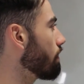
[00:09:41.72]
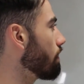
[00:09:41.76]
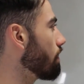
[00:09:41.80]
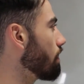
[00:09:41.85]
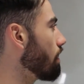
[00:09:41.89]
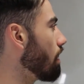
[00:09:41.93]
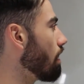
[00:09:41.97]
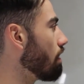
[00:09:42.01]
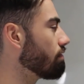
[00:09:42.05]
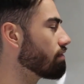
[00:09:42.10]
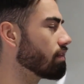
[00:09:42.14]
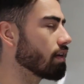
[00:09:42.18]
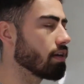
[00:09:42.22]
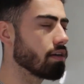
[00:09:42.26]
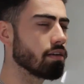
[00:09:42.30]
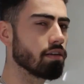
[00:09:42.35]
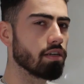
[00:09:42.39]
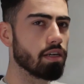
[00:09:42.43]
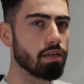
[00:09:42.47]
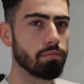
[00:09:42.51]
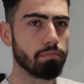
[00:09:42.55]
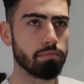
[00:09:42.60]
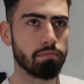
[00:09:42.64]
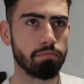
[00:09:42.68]
Laughter?
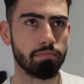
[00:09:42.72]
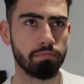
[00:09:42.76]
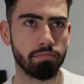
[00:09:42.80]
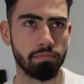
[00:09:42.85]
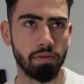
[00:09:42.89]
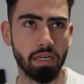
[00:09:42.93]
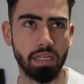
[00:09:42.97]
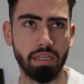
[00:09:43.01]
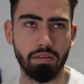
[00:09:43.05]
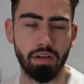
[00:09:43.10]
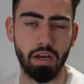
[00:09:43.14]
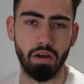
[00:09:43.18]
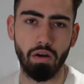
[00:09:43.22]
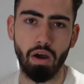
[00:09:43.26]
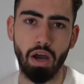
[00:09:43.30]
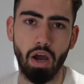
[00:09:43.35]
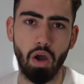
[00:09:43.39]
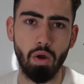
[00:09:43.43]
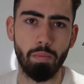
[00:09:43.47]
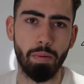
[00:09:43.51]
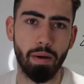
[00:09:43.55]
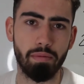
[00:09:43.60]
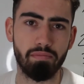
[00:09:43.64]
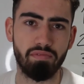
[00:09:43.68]
Um, I don't know. I
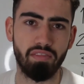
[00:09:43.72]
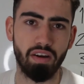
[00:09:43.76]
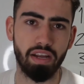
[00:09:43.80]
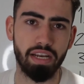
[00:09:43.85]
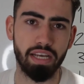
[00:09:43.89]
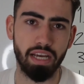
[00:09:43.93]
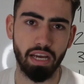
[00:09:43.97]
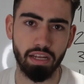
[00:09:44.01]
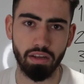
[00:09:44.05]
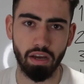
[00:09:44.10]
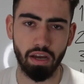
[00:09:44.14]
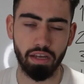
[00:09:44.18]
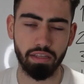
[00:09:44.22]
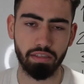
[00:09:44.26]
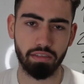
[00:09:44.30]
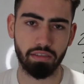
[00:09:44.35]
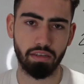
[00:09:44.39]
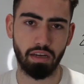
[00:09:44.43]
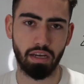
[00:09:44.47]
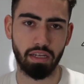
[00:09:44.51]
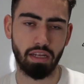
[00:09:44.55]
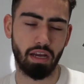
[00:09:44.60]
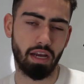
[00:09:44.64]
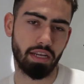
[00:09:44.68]
hope I'm funny. I, I,
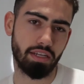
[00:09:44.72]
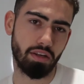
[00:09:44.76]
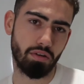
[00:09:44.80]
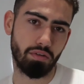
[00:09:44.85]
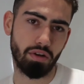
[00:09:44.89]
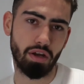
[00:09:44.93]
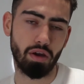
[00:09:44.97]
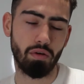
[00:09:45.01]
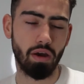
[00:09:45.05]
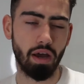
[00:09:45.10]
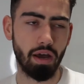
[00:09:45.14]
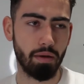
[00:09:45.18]
I don't know.